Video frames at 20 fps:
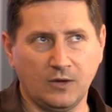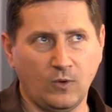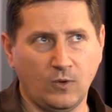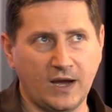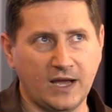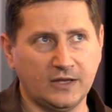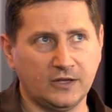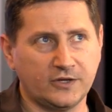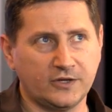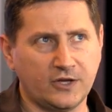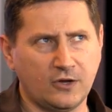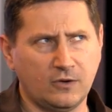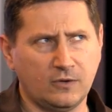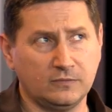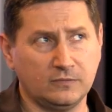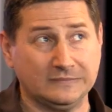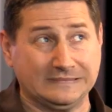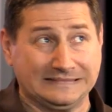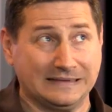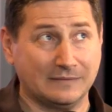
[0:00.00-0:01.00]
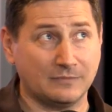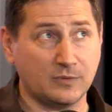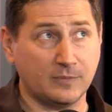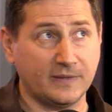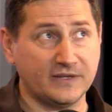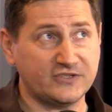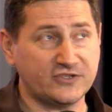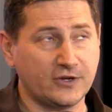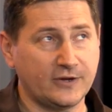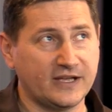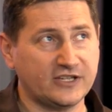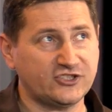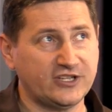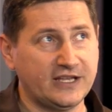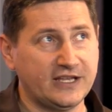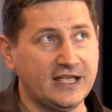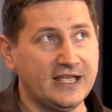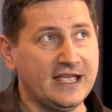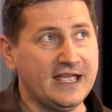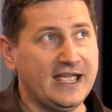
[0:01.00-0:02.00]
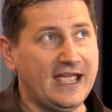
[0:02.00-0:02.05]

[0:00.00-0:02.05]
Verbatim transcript: a while ago, a number of months ago, actually,